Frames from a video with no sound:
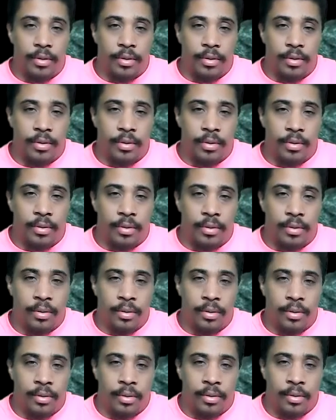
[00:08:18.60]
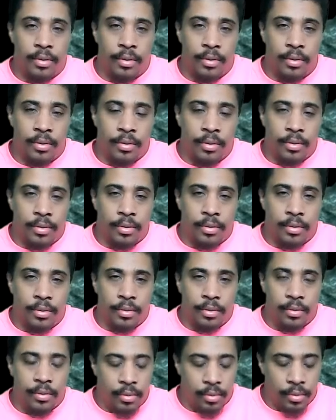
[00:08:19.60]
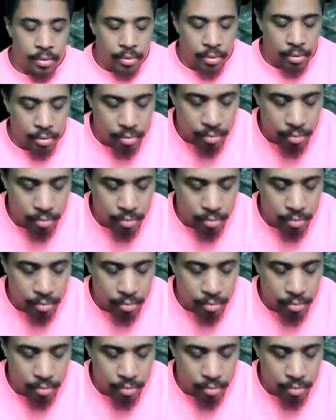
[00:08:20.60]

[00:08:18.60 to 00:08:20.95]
Nothing is said.